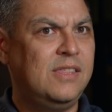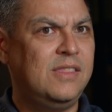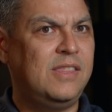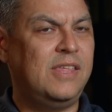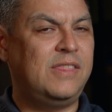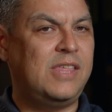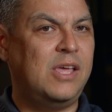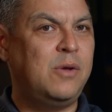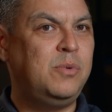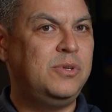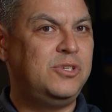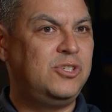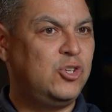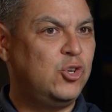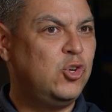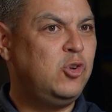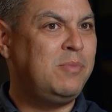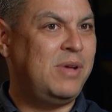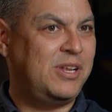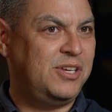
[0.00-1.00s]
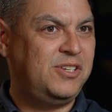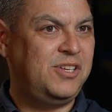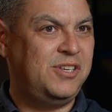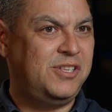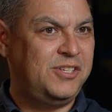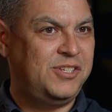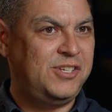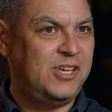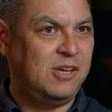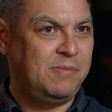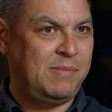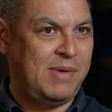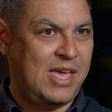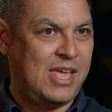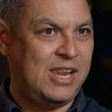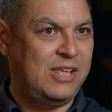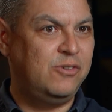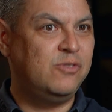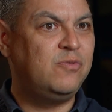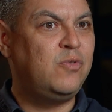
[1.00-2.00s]
that there was too much to this young
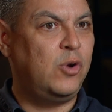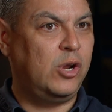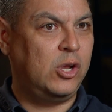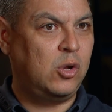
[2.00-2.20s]
man. He was very